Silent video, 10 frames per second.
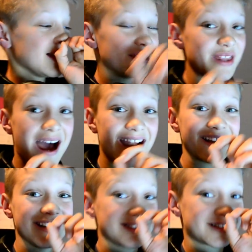That
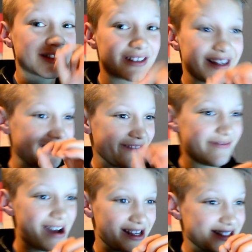is crazy
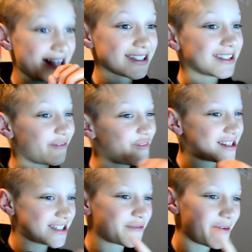fast. That's like the
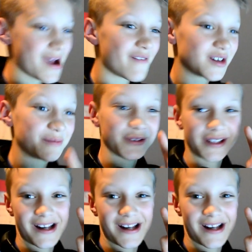fastest probably ever uploaded.